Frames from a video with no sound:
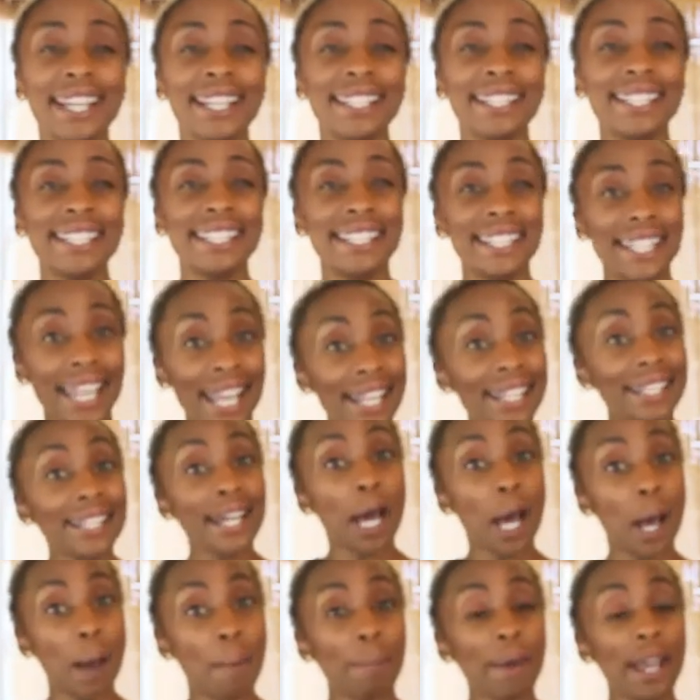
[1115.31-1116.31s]
stand
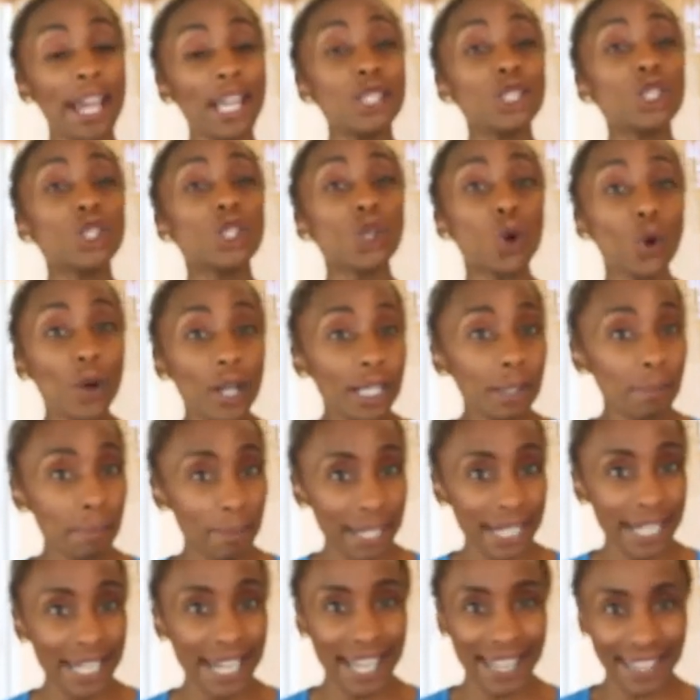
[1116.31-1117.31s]
up and join
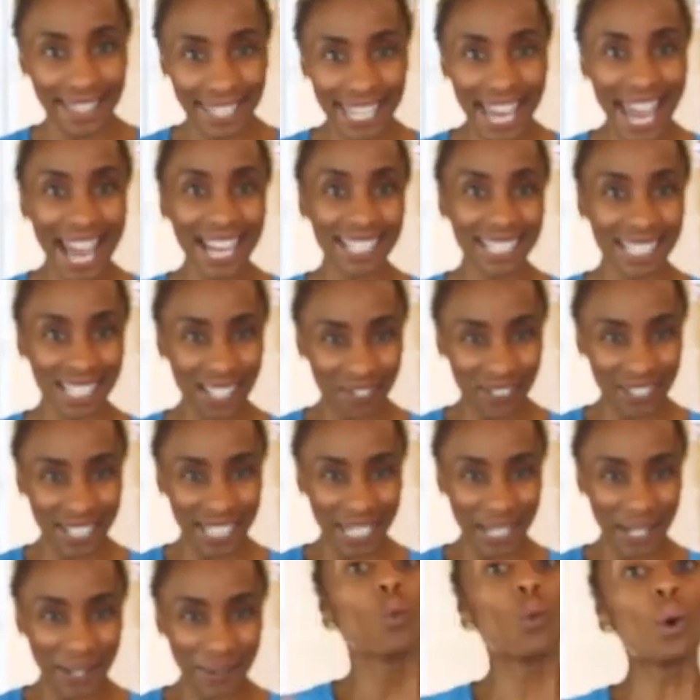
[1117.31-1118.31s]
me in the activity.